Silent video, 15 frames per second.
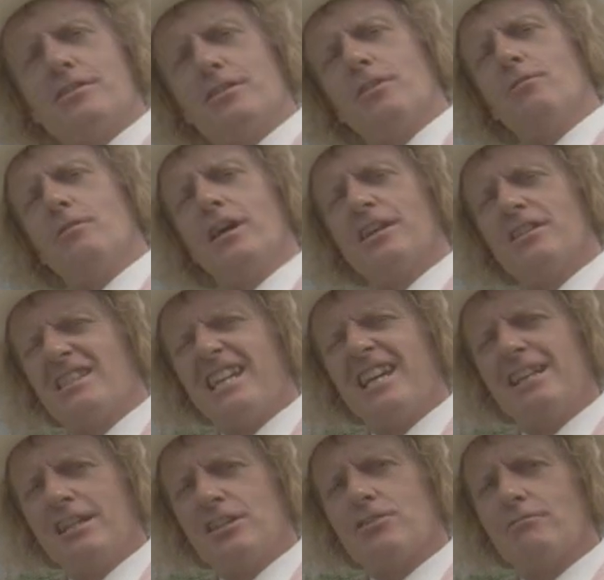to uh, sit
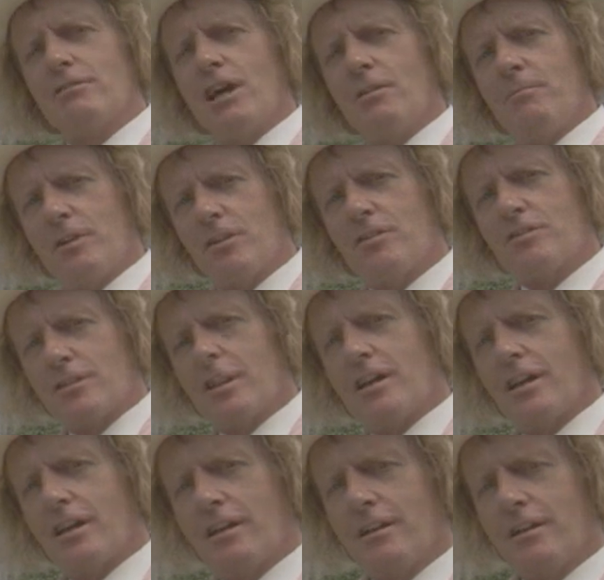in his throne because
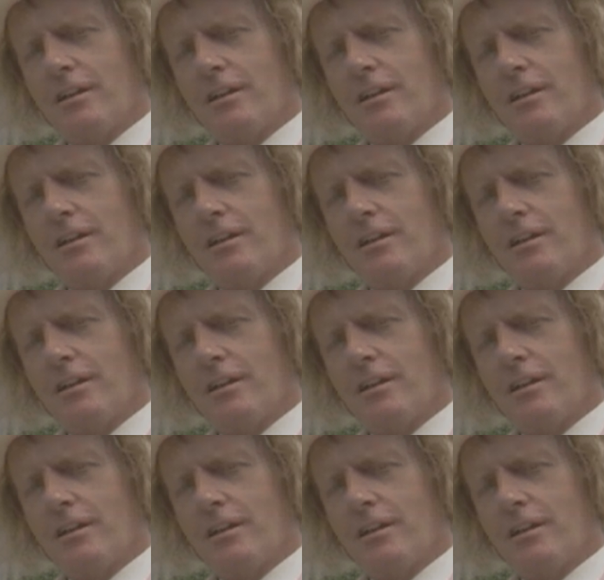uh,